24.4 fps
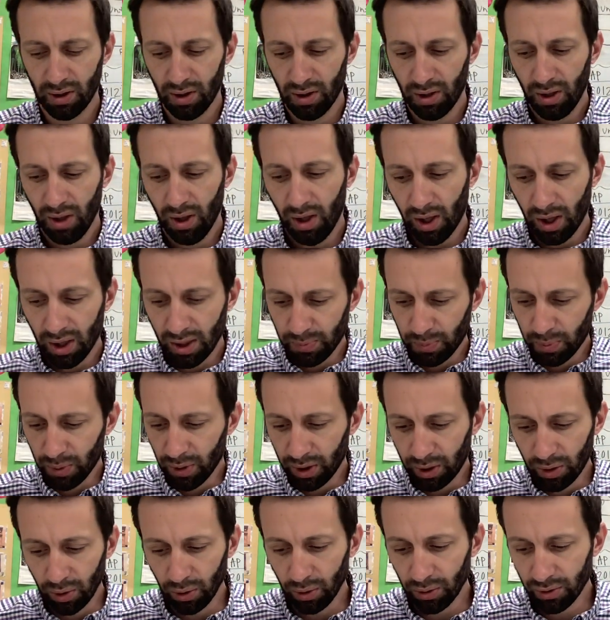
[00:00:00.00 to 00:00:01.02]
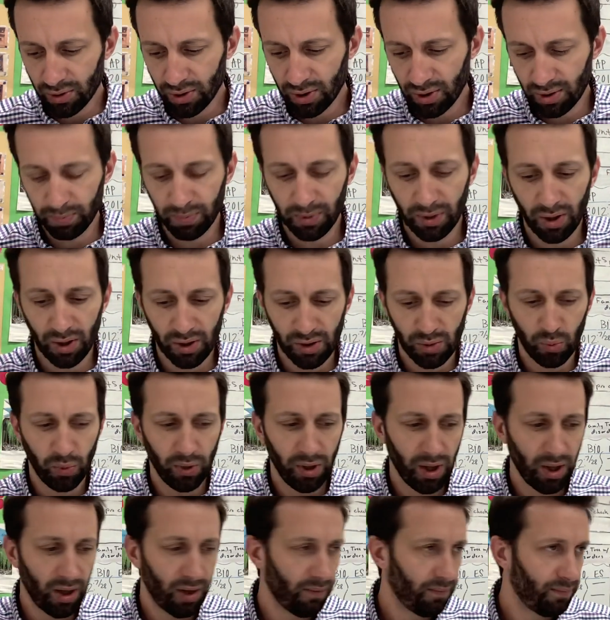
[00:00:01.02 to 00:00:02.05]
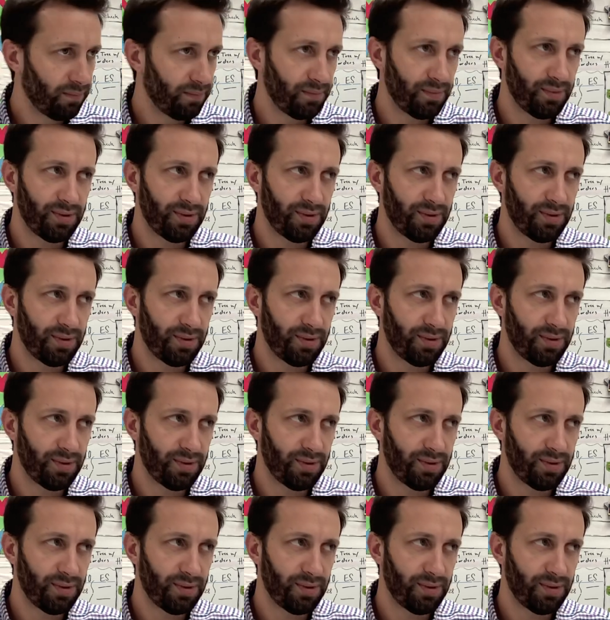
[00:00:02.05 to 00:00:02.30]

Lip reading: And it's pretty cool. It's just because we have